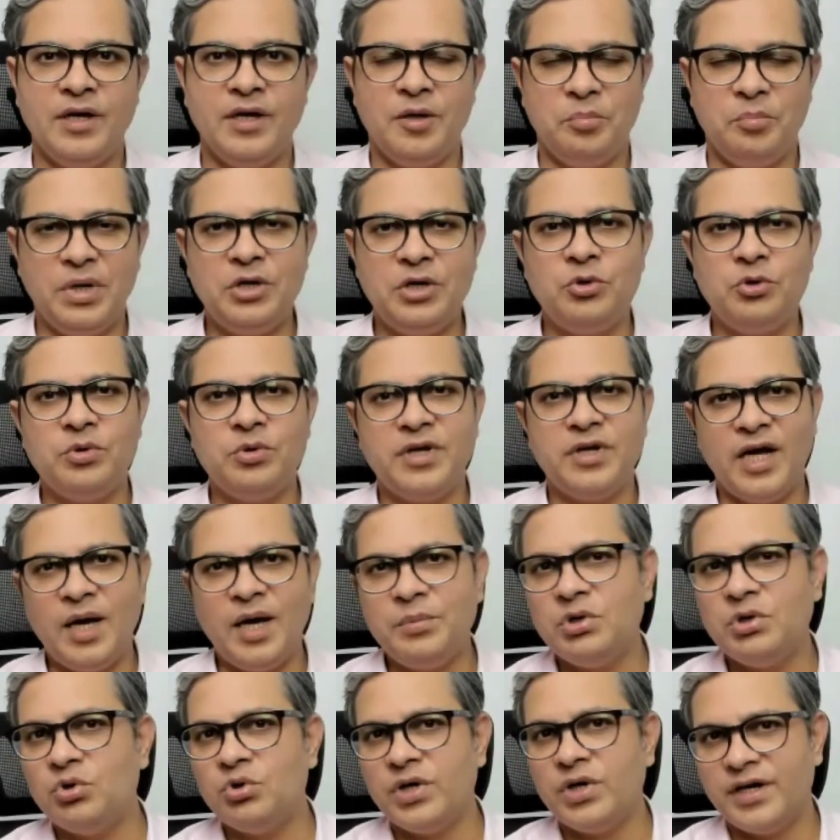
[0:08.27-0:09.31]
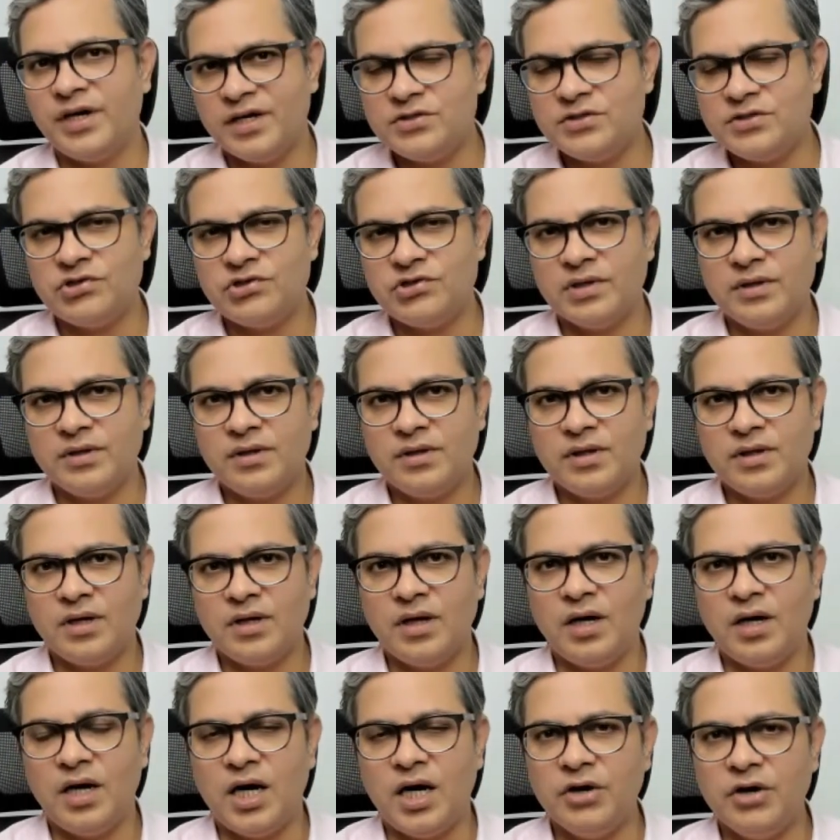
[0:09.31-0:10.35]
But to grab your attention,
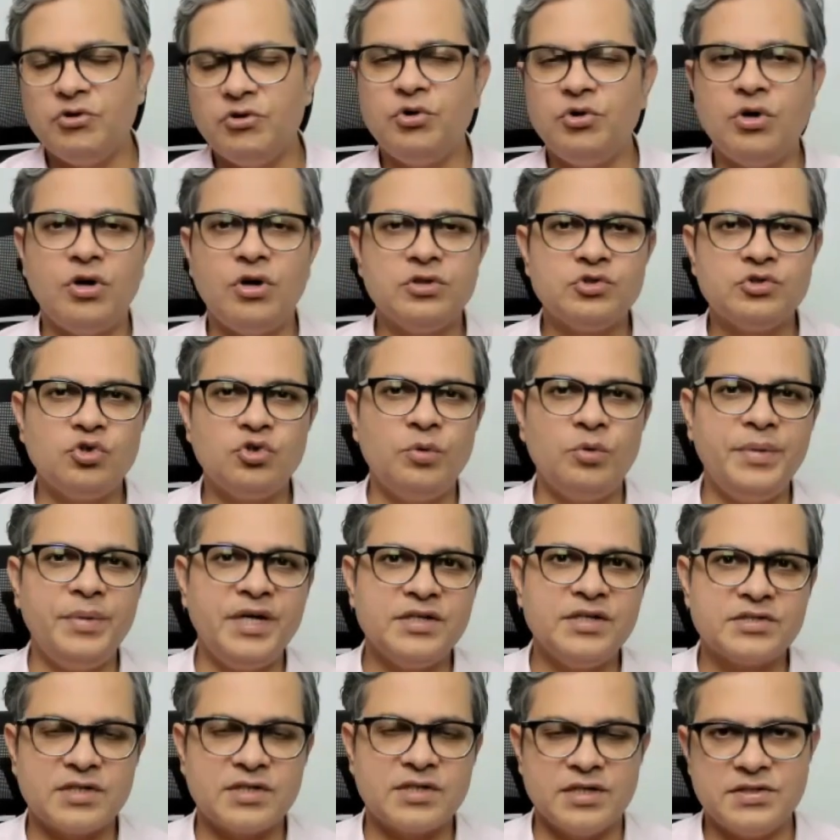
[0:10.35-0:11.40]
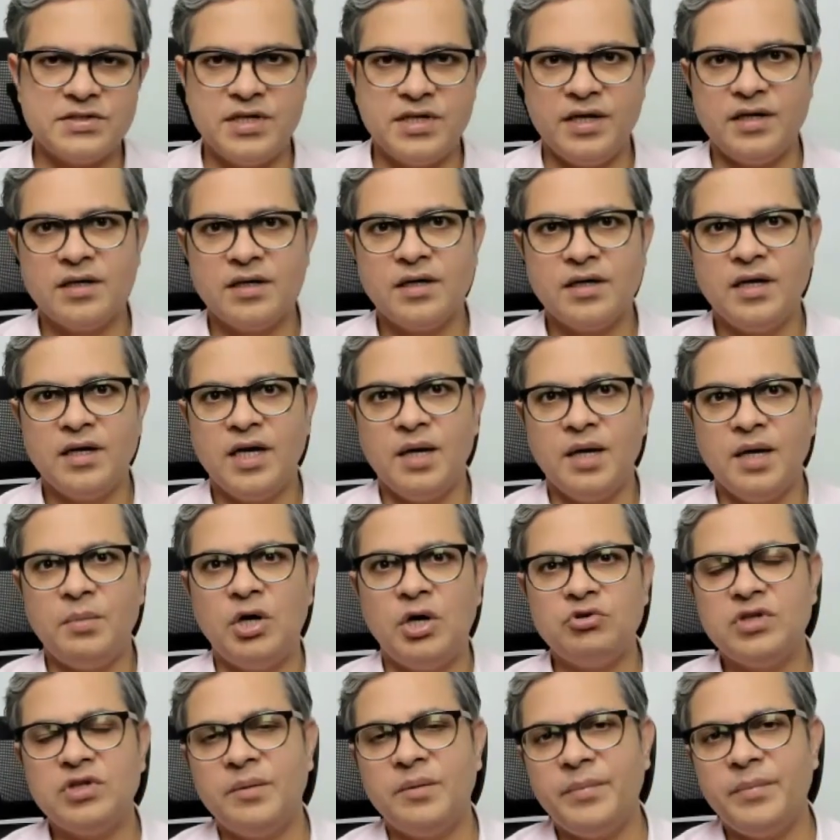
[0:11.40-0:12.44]
I would also be discussing
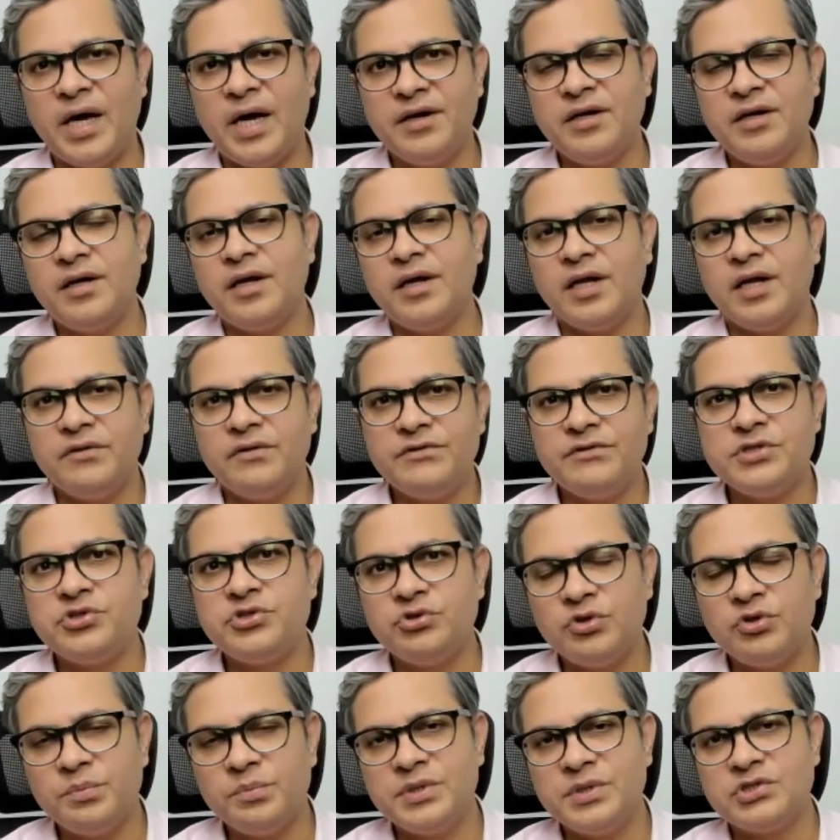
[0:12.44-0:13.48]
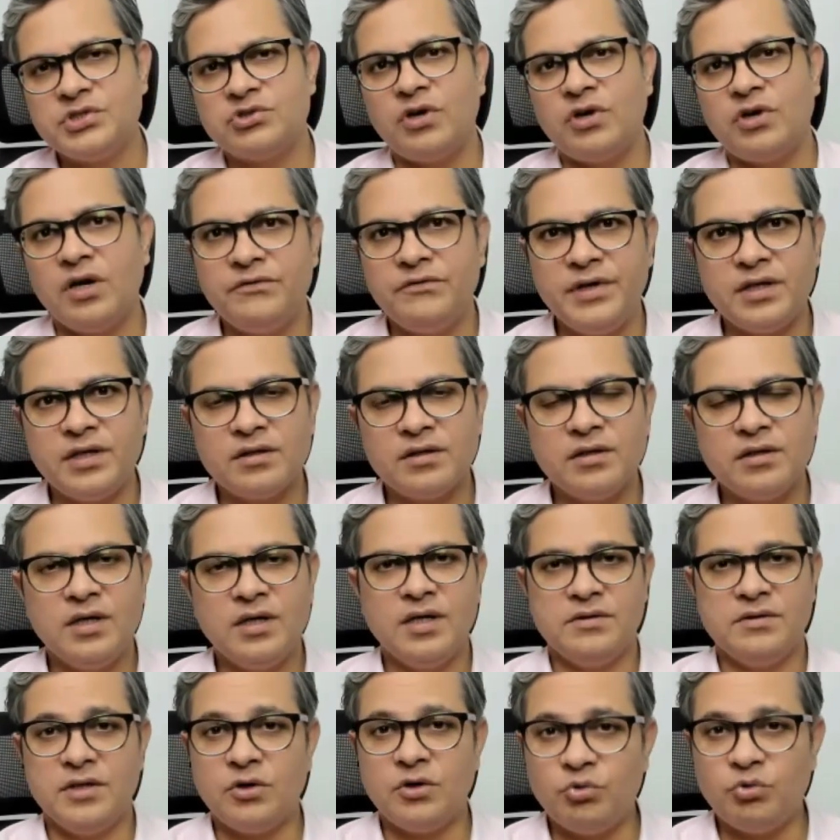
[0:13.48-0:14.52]
about the manner in which you would be solving
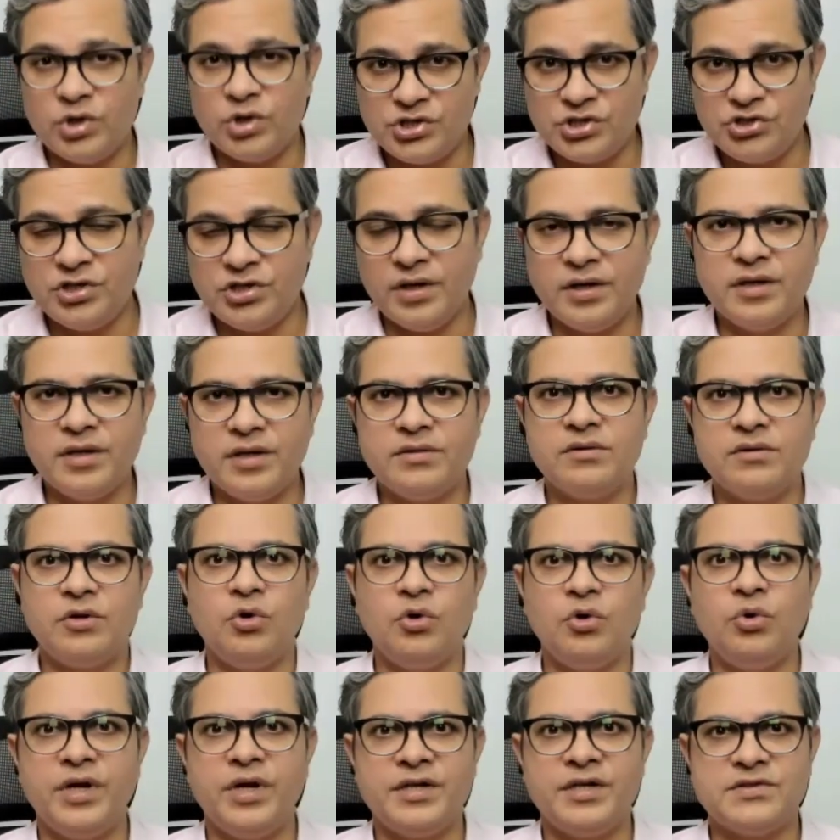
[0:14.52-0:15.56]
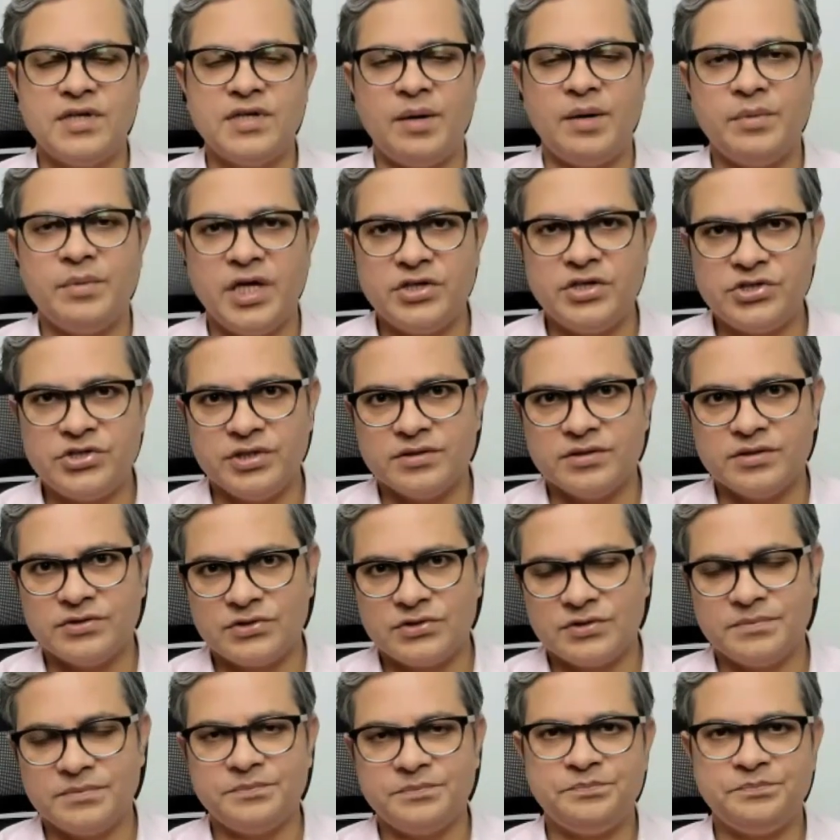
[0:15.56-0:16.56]
the question in your examinations.